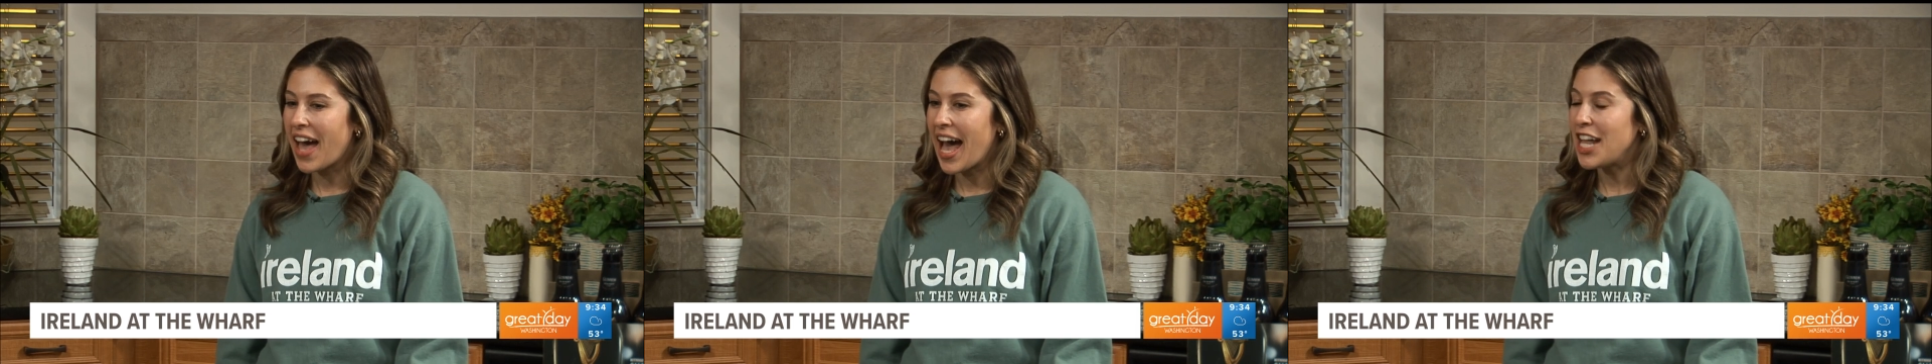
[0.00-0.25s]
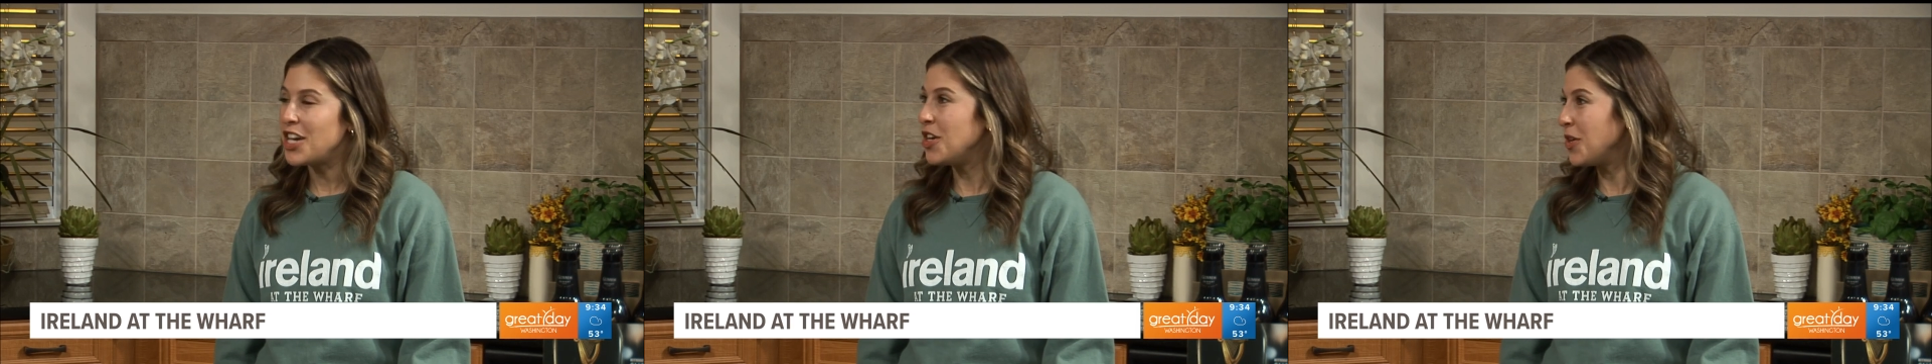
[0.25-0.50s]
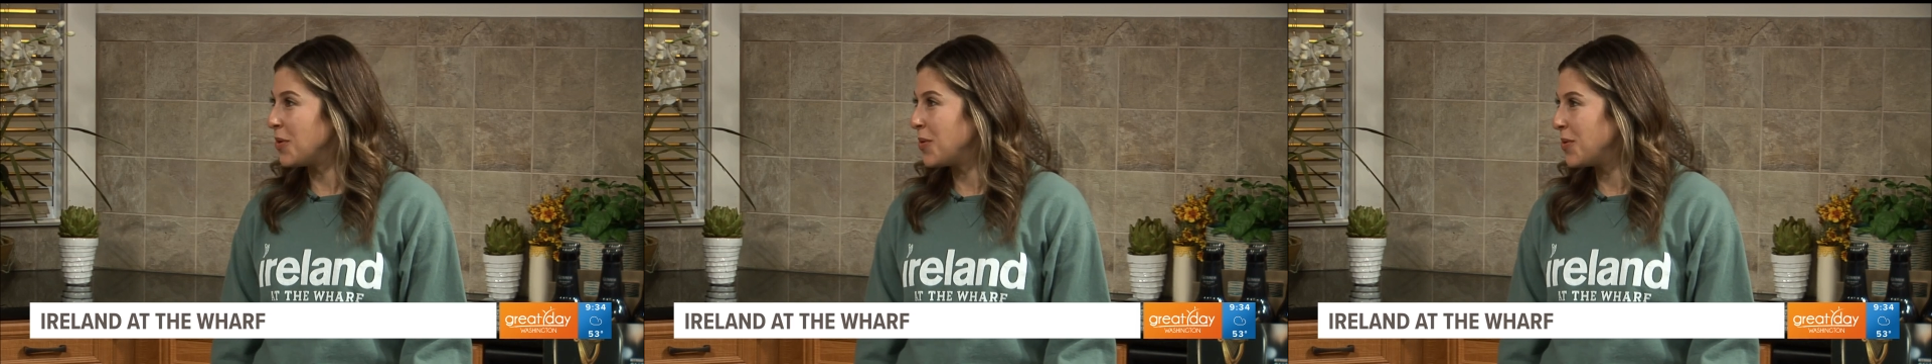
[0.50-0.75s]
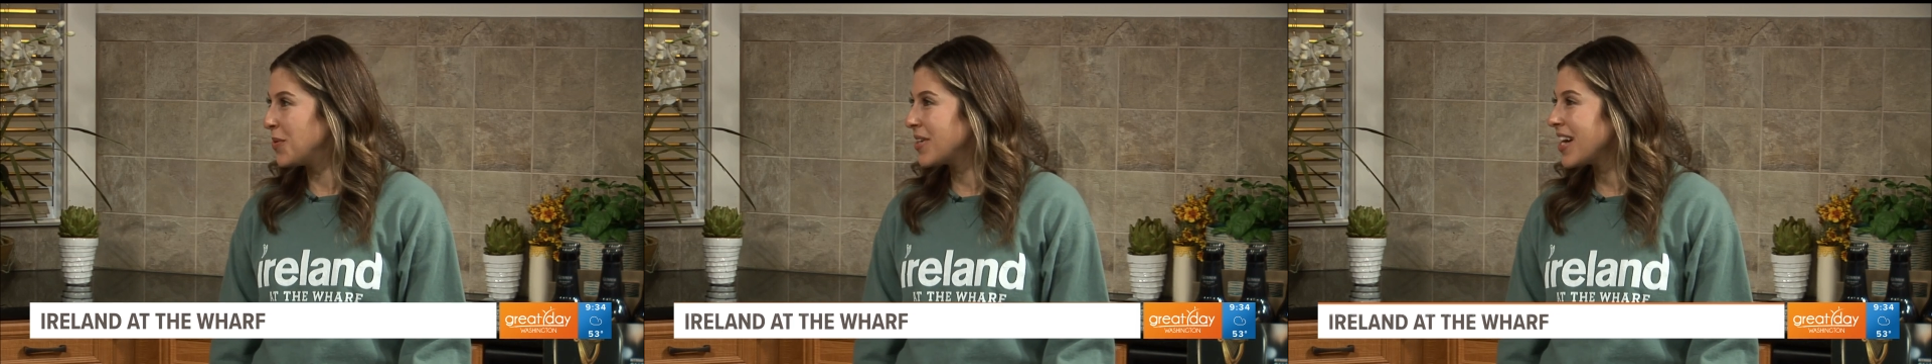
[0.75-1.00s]
at
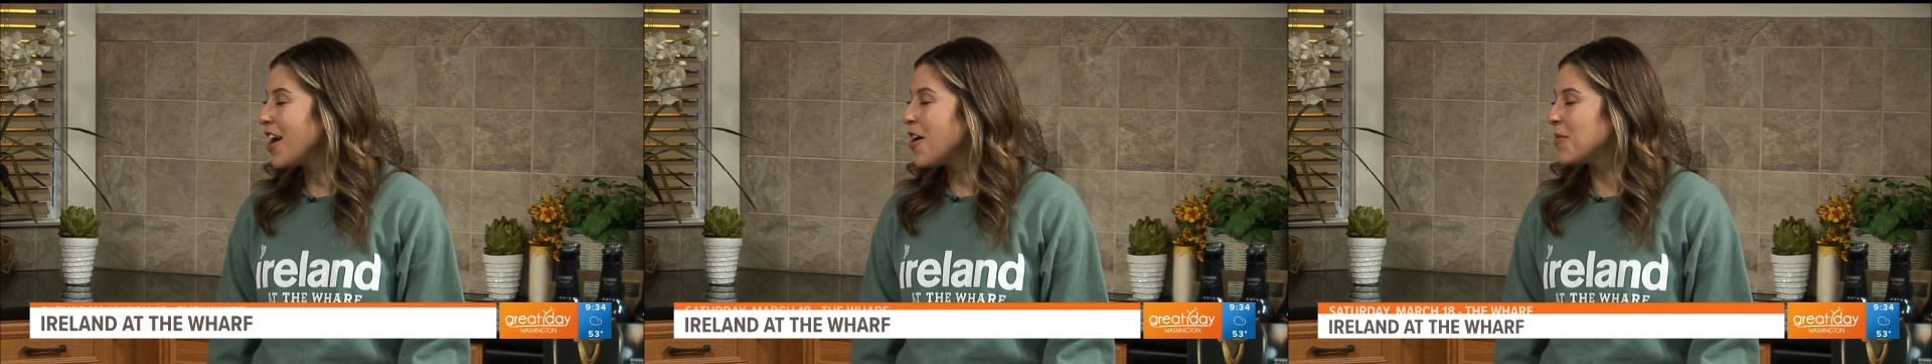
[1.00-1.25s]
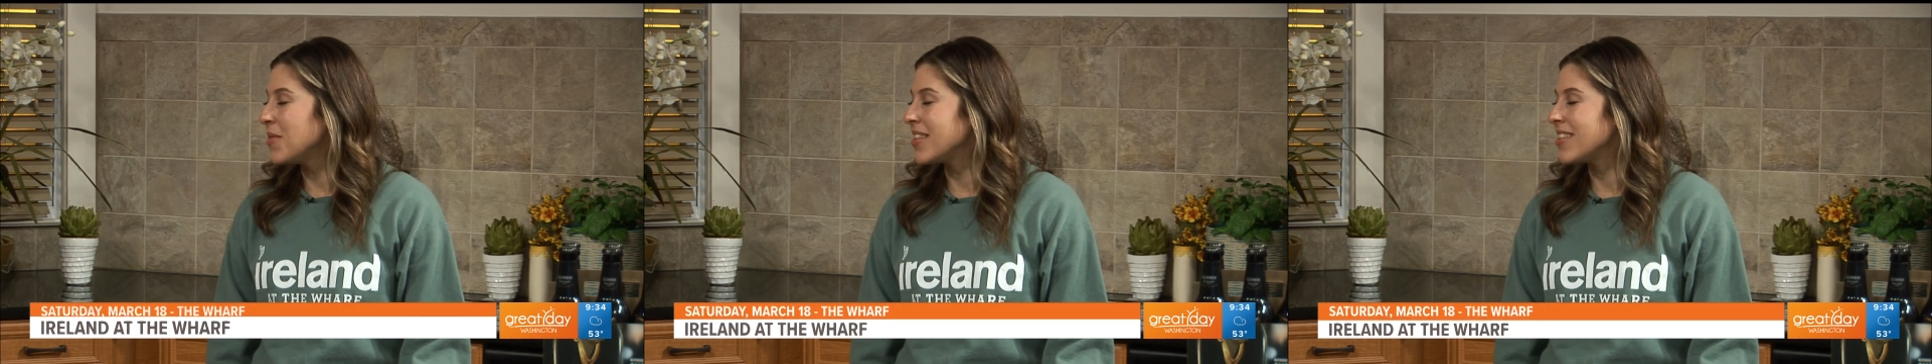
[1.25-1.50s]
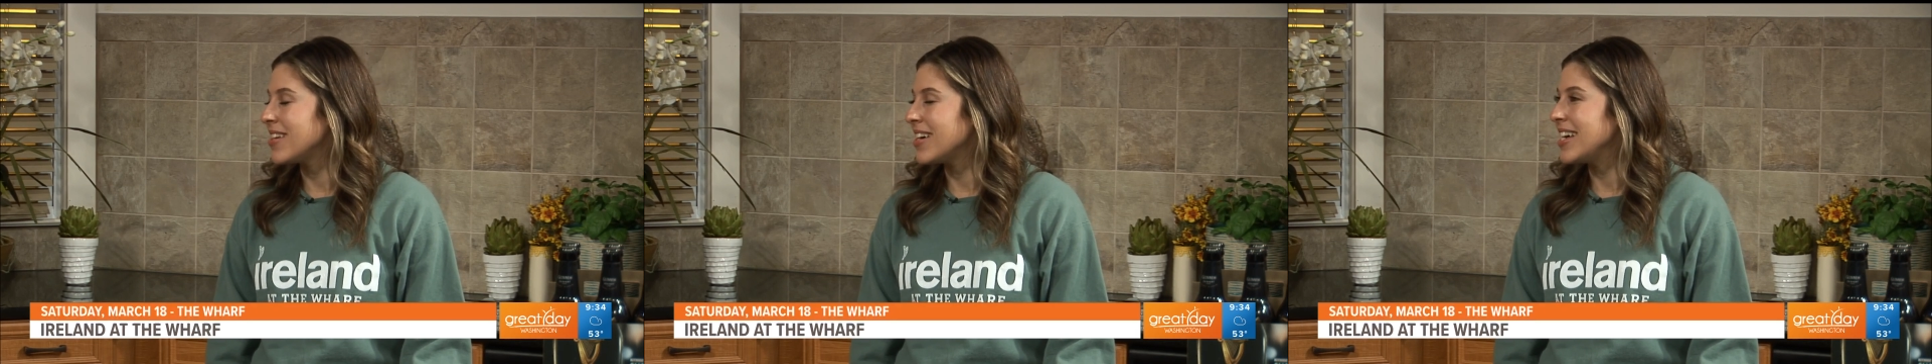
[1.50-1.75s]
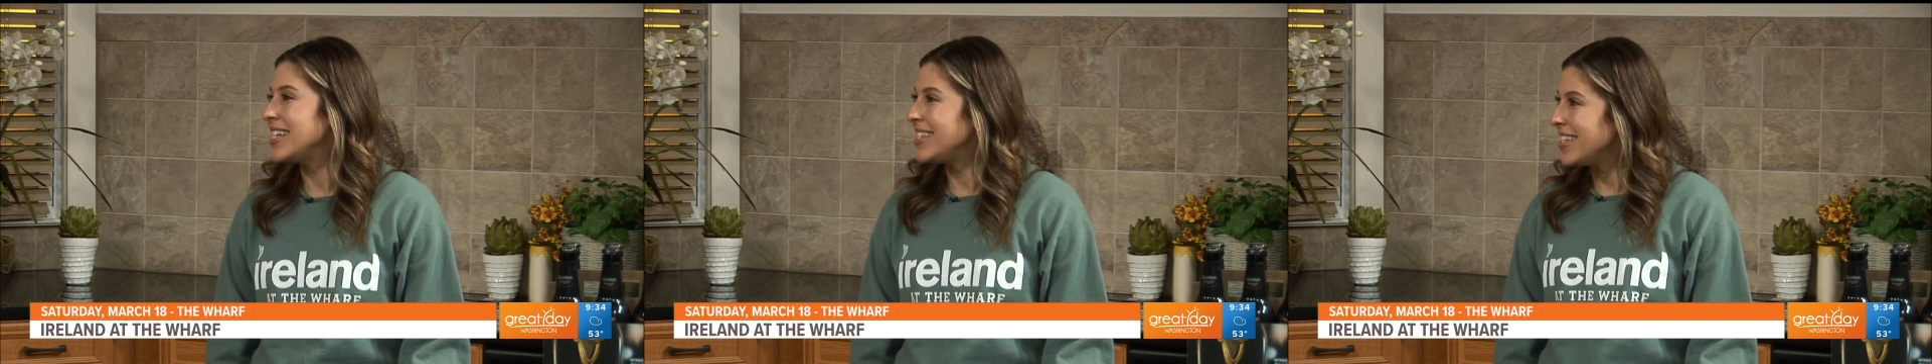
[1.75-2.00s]
noon with
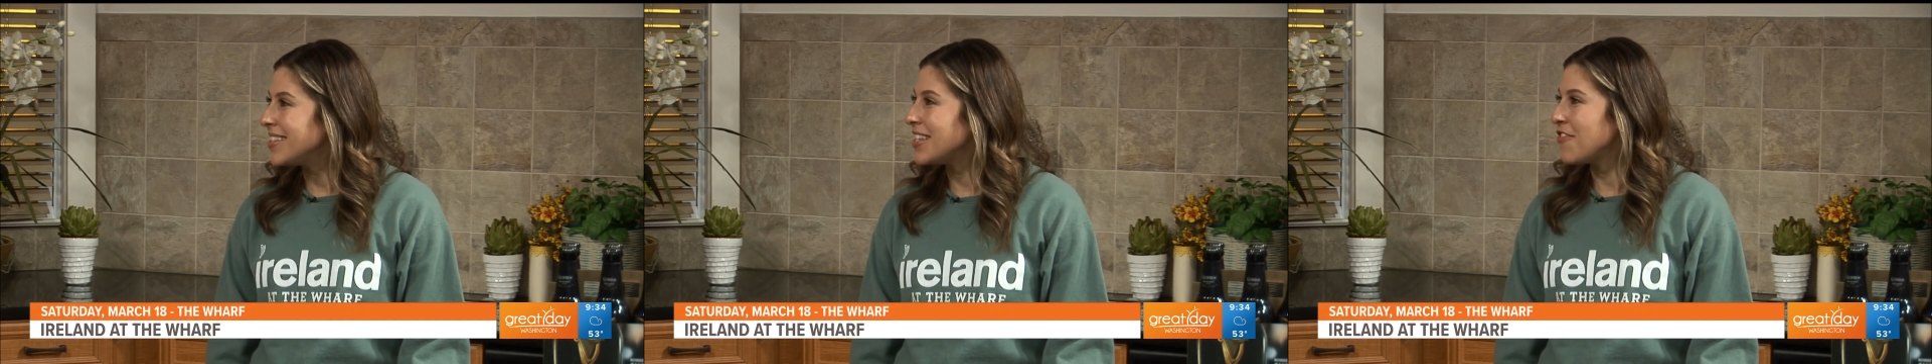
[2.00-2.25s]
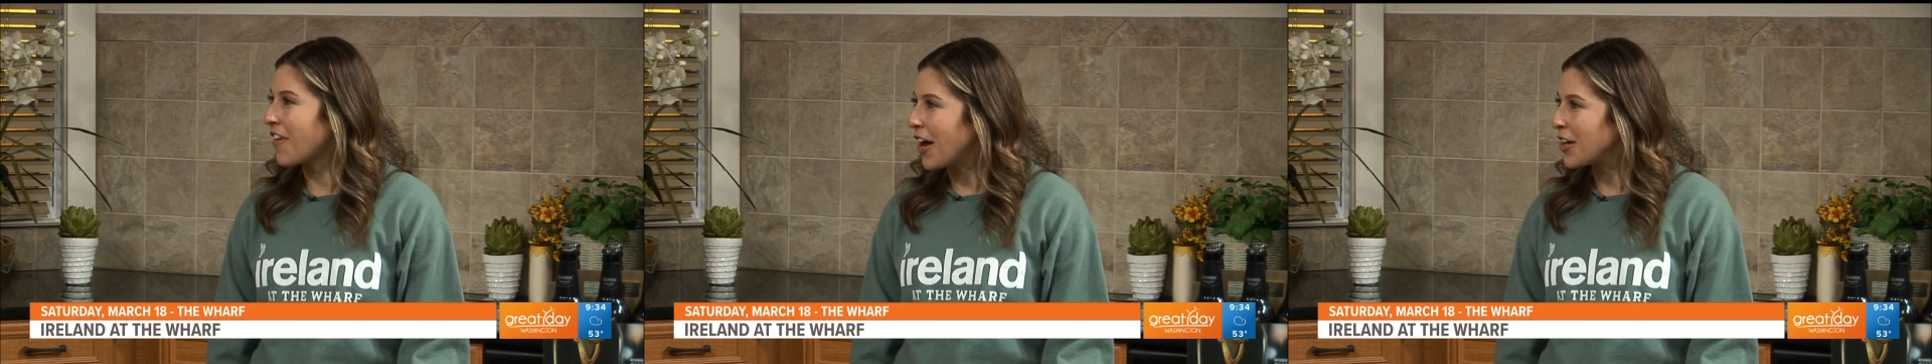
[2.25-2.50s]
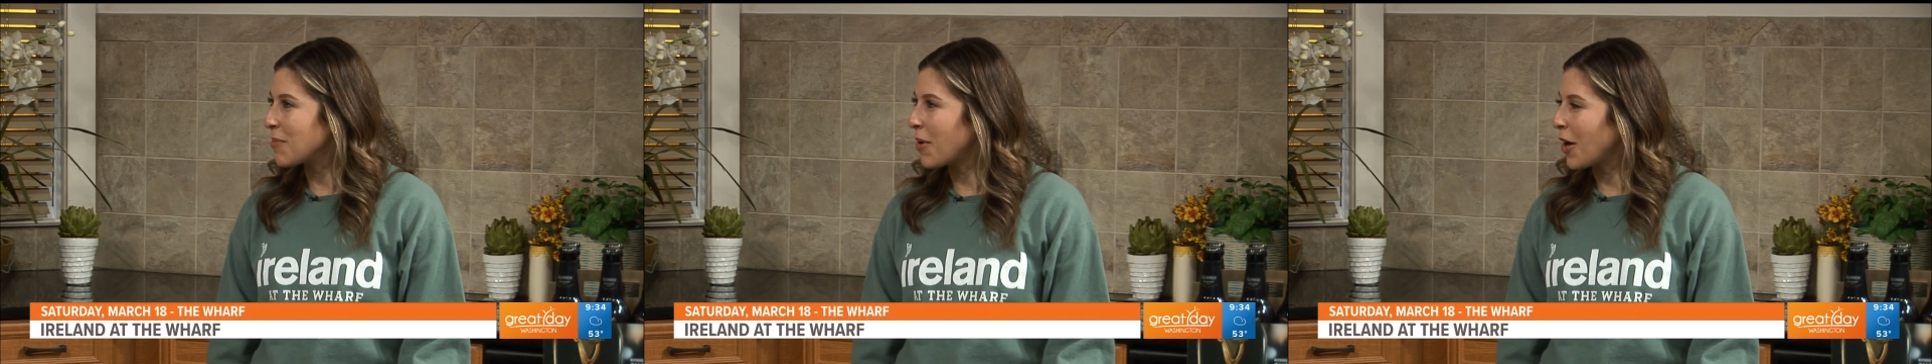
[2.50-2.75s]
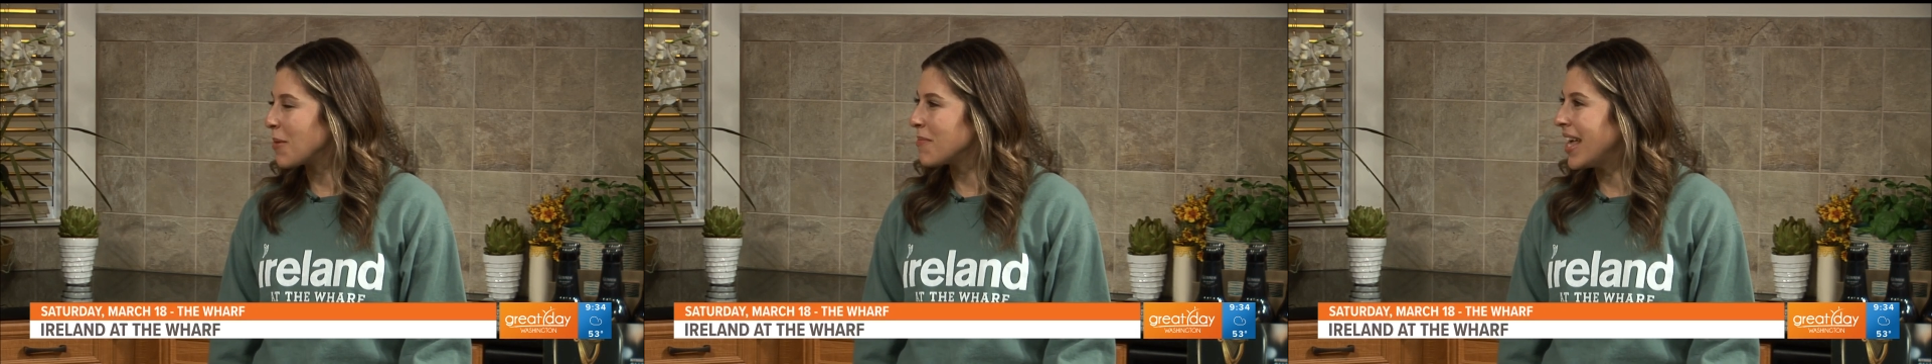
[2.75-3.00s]
the DC Fire
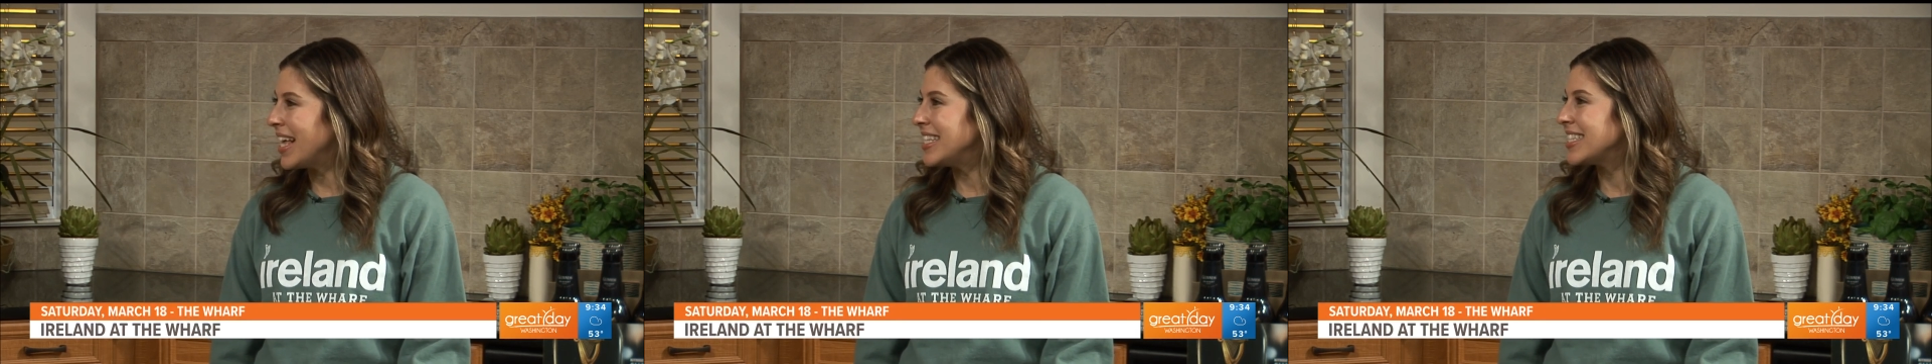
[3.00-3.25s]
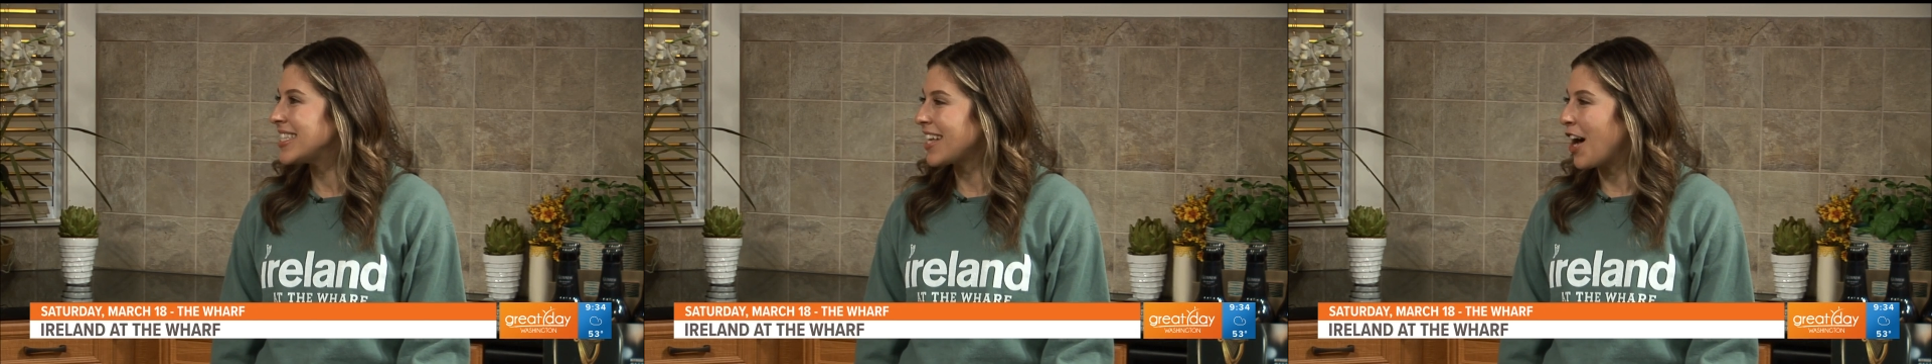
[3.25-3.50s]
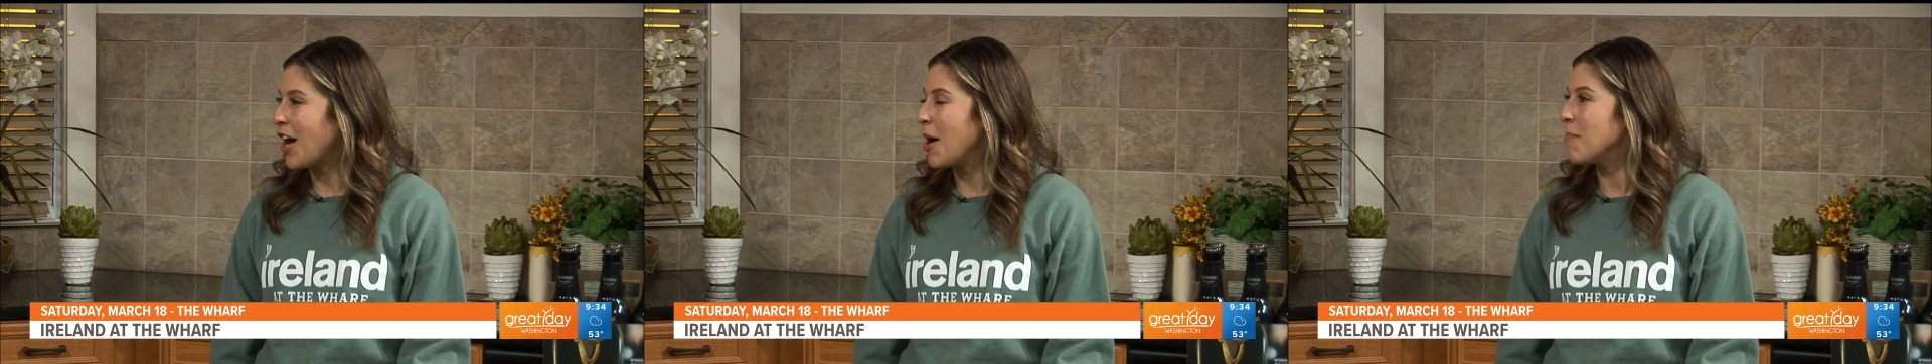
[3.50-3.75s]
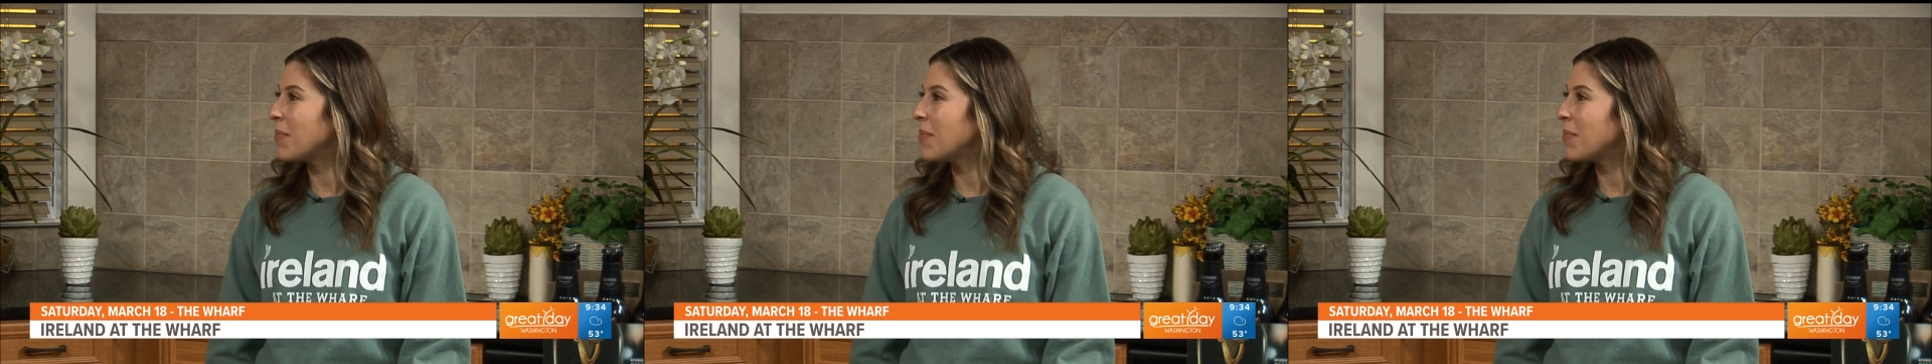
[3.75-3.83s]
Department's um,